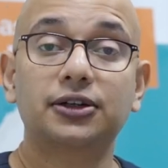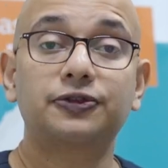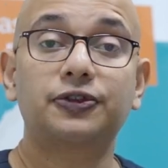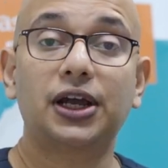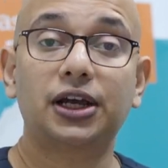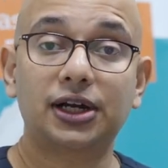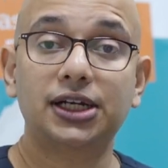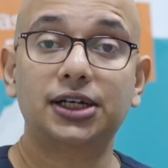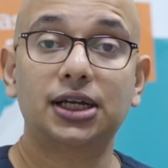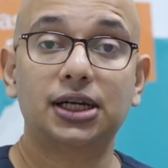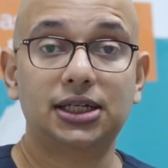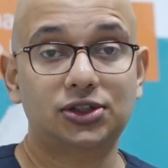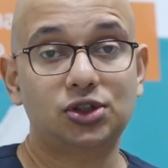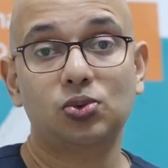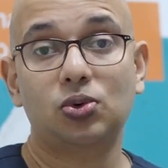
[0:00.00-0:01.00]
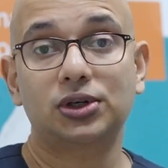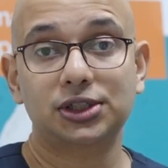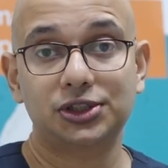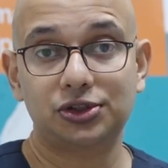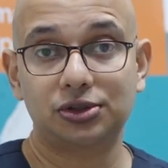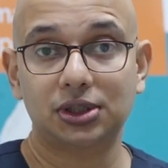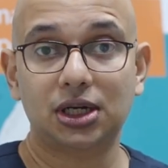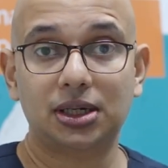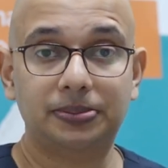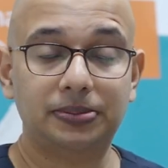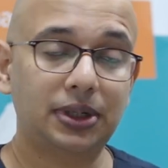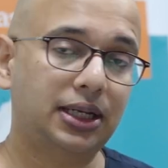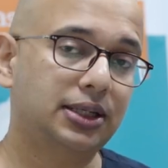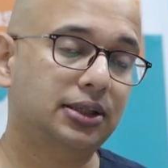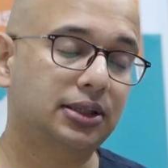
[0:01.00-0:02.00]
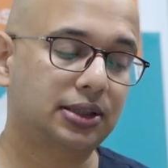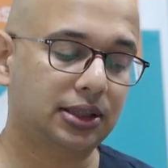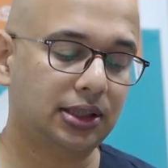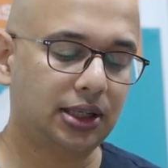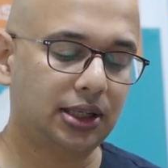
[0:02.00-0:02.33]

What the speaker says: a fair idea as to what is to come. And